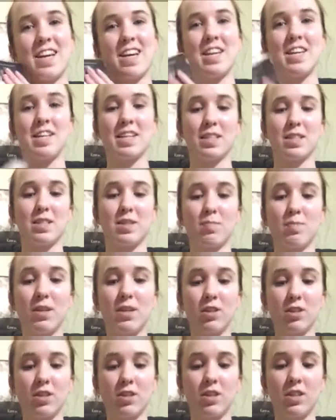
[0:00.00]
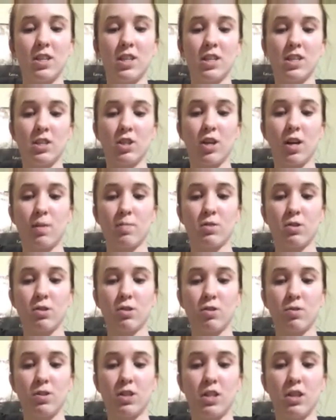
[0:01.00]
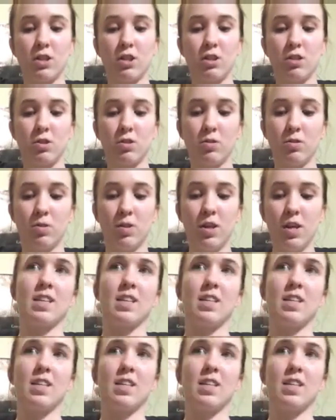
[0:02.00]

and especially chapter 22,